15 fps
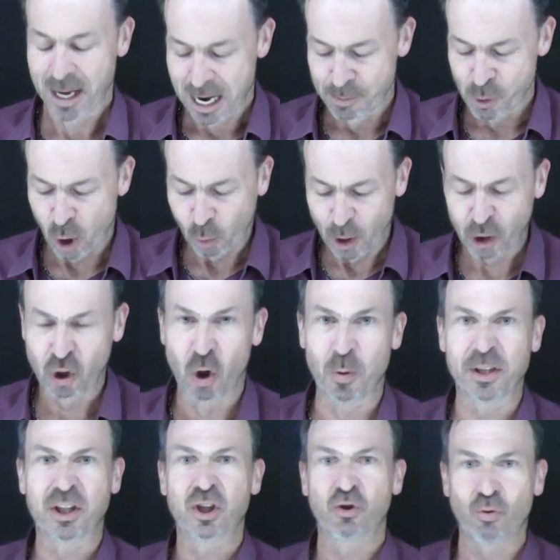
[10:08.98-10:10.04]
I'm not quite sure
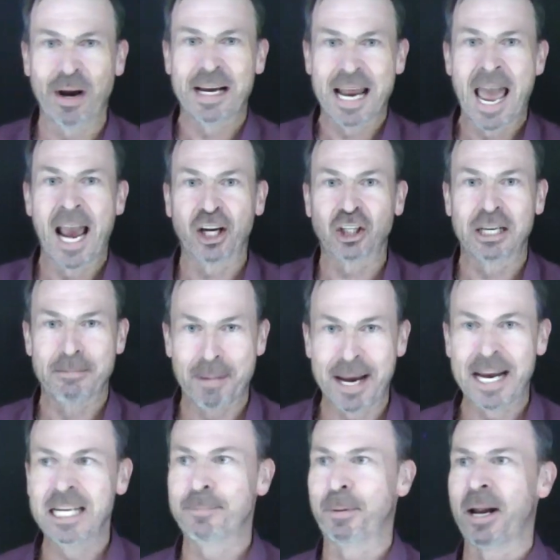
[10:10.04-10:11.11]
what straight actually
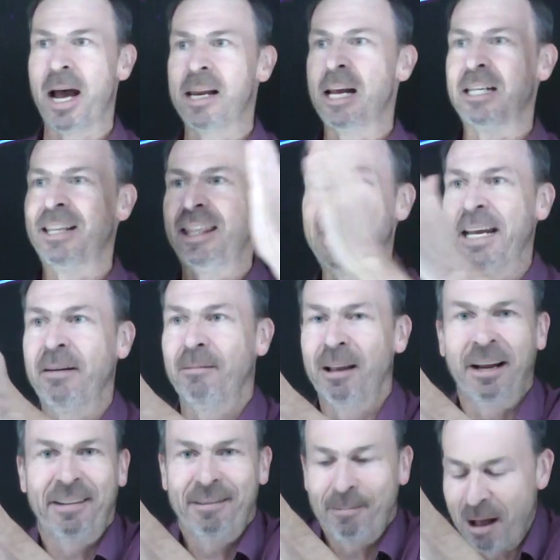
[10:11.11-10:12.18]
means, but I like to think
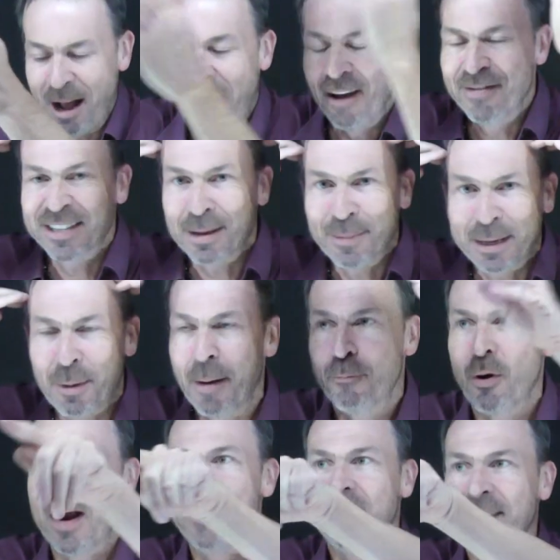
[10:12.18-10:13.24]
like I have something in my
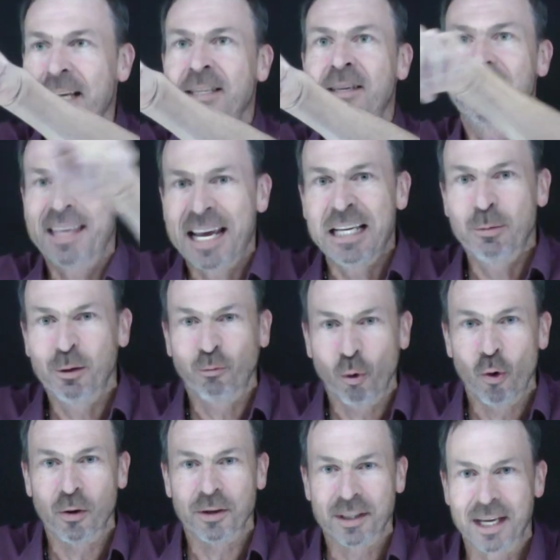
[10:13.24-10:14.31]
brain that says things with
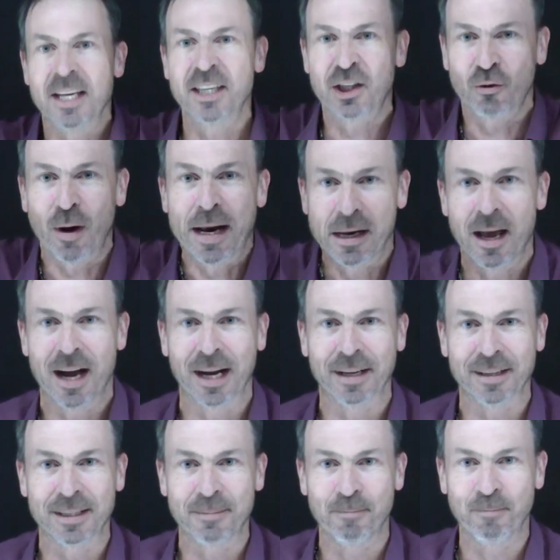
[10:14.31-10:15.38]
rulers are straight
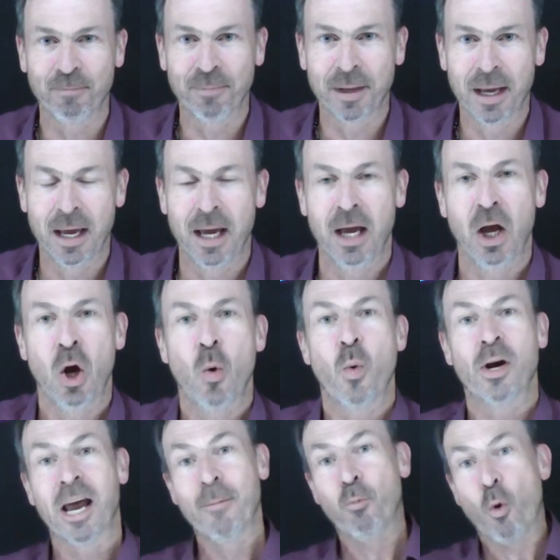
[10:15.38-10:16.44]
lines.
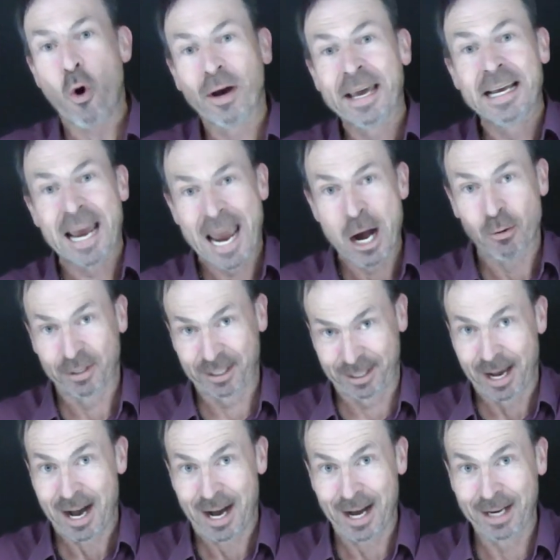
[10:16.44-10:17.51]
When I'm walking
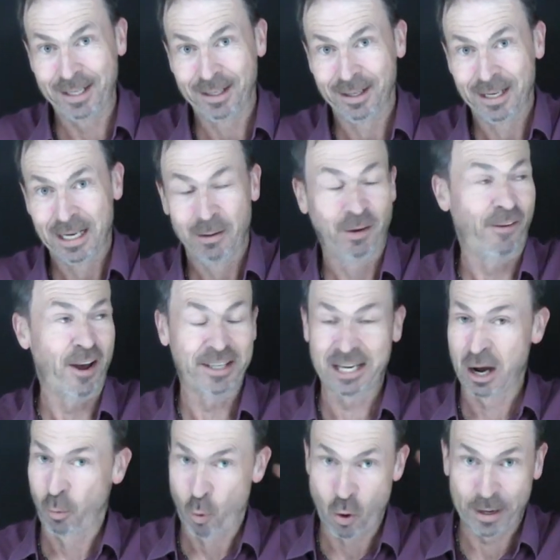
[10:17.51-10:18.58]
outside, and if I
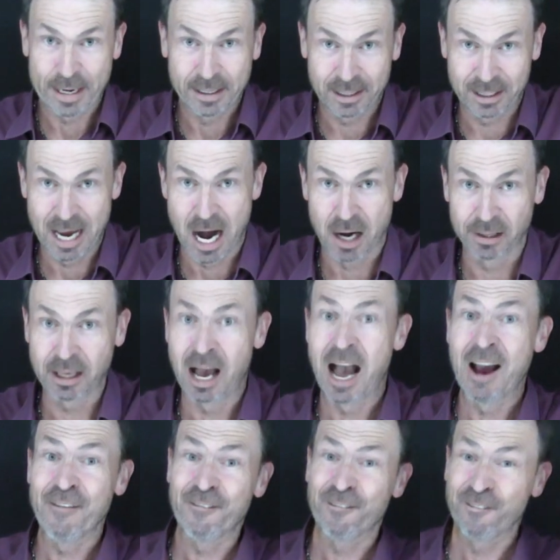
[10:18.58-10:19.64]
start walking south,
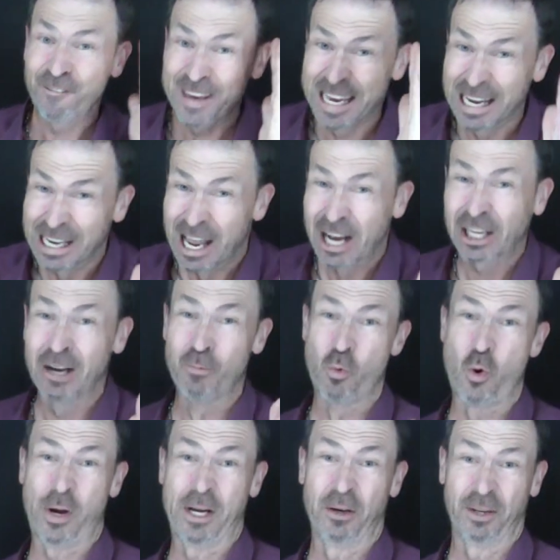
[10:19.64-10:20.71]
I feel like I'm
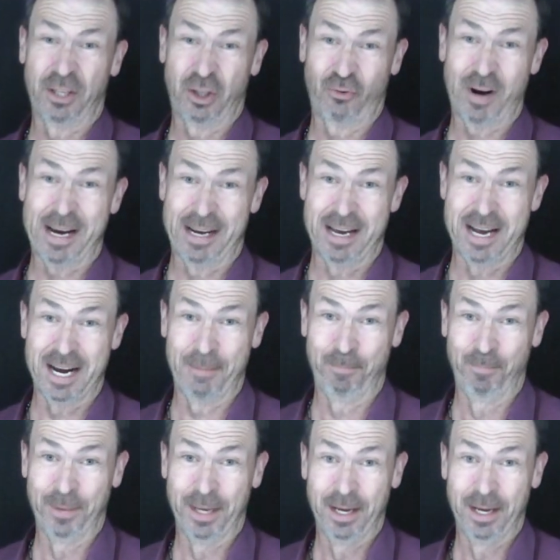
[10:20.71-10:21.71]
walking on a straight line.